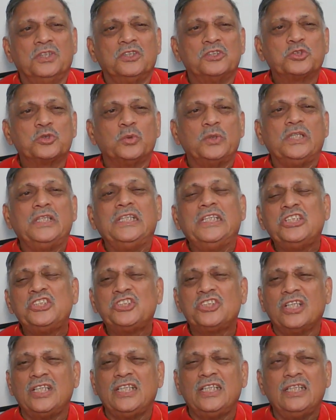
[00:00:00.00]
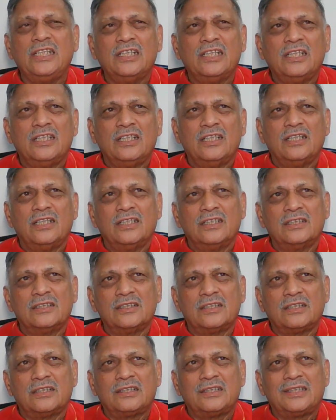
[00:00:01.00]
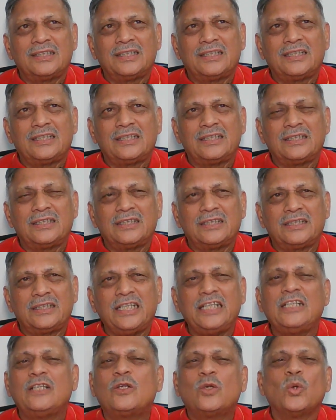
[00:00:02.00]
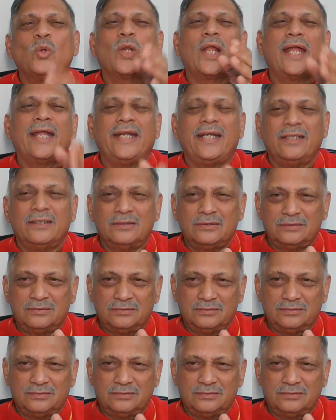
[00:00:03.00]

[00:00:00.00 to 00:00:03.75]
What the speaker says: So initially, uh, tin chloride